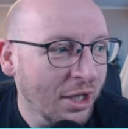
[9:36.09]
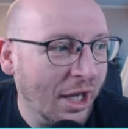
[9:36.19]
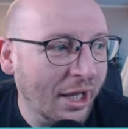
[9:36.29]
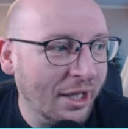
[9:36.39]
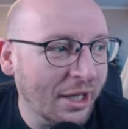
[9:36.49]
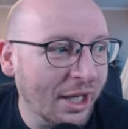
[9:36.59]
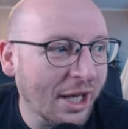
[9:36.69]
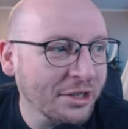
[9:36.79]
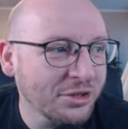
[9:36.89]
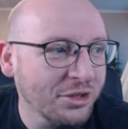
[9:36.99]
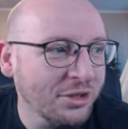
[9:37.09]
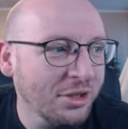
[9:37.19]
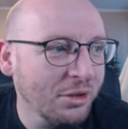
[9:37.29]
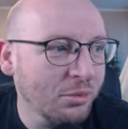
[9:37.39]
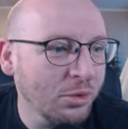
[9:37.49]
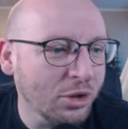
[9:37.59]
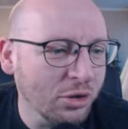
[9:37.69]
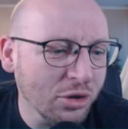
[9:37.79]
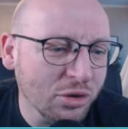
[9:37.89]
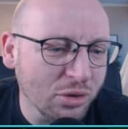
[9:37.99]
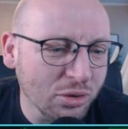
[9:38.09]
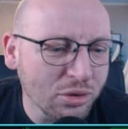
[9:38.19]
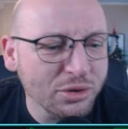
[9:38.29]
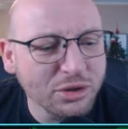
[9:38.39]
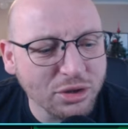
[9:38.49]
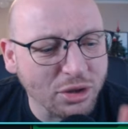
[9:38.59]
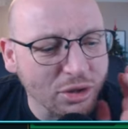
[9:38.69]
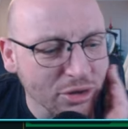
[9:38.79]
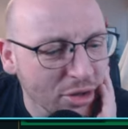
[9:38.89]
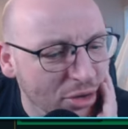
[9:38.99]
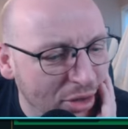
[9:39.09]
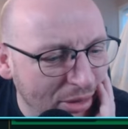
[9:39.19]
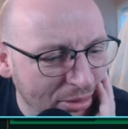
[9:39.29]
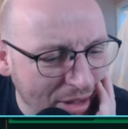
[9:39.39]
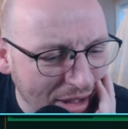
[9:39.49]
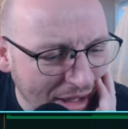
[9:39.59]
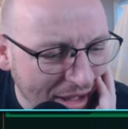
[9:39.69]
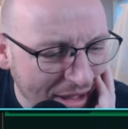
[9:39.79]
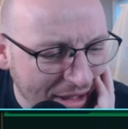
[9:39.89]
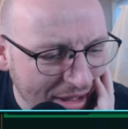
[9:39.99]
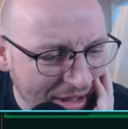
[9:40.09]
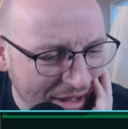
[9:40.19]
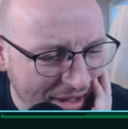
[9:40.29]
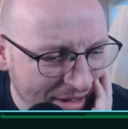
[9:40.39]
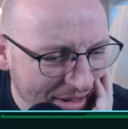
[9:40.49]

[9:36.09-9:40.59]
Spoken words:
Larsen. We're going to go sort of, no, I would like,